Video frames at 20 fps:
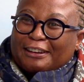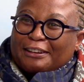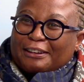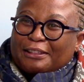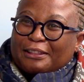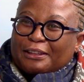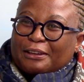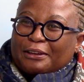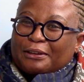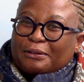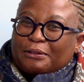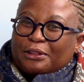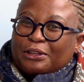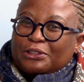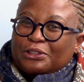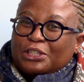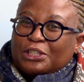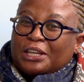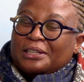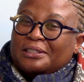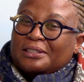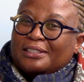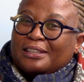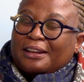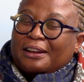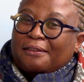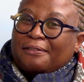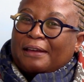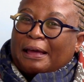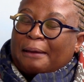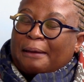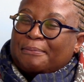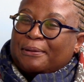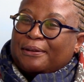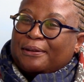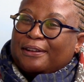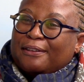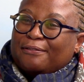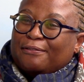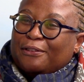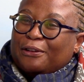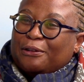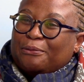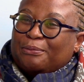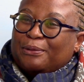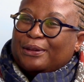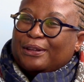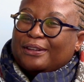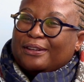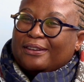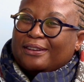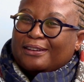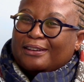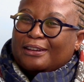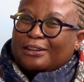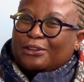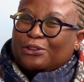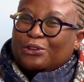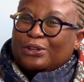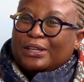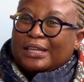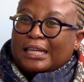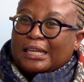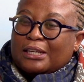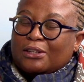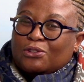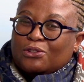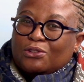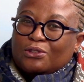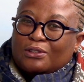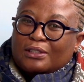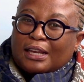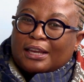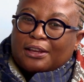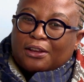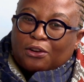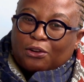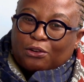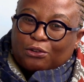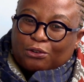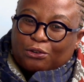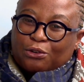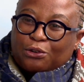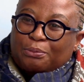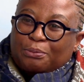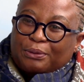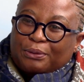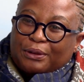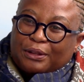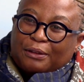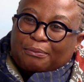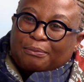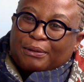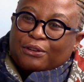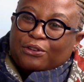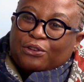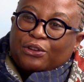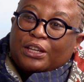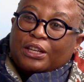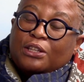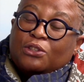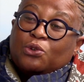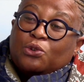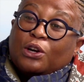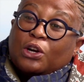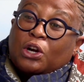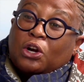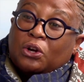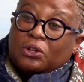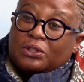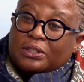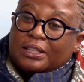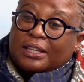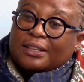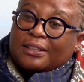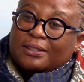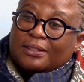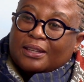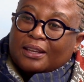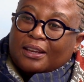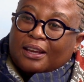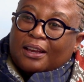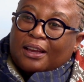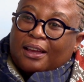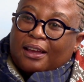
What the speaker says: I think the changes that have happened have not been unique to Takealot Group, but they've been unique to our context.